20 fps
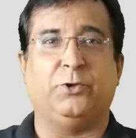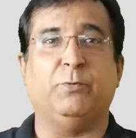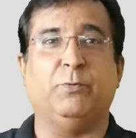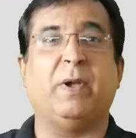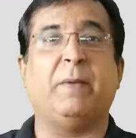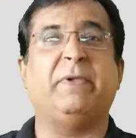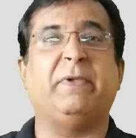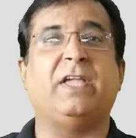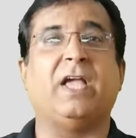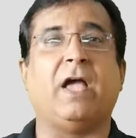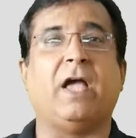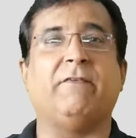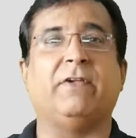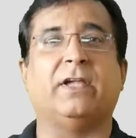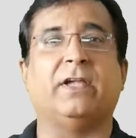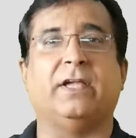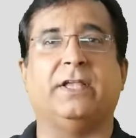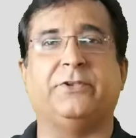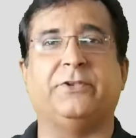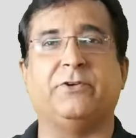You may be
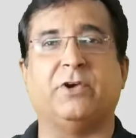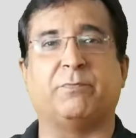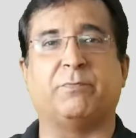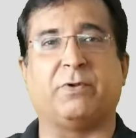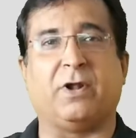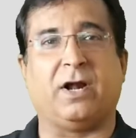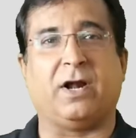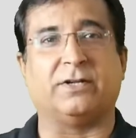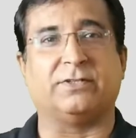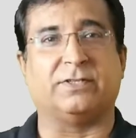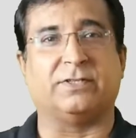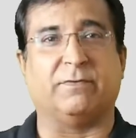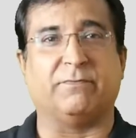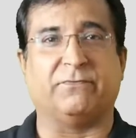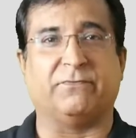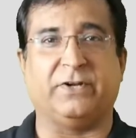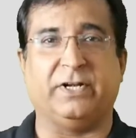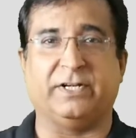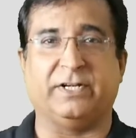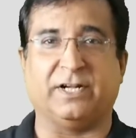having in your plant
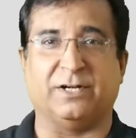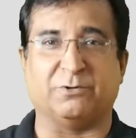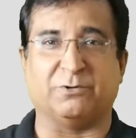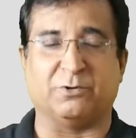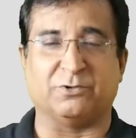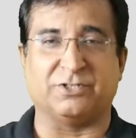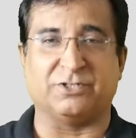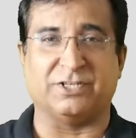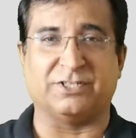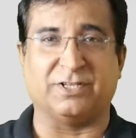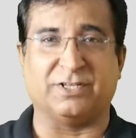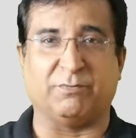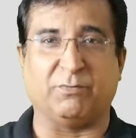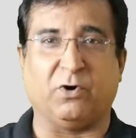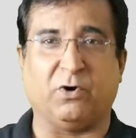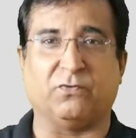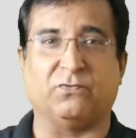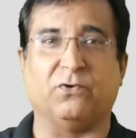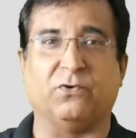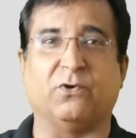some feed control
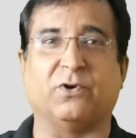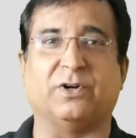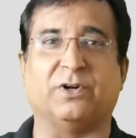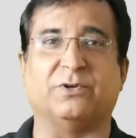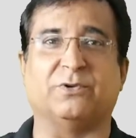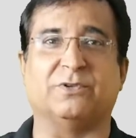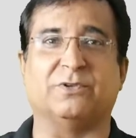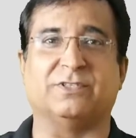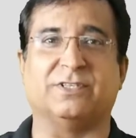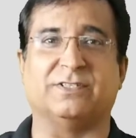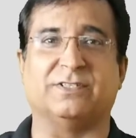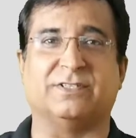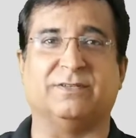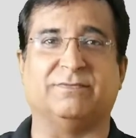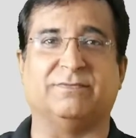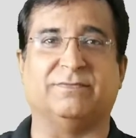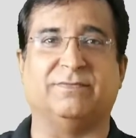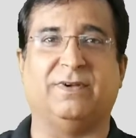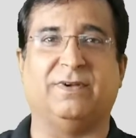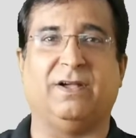system or flow control
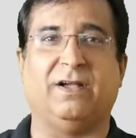system,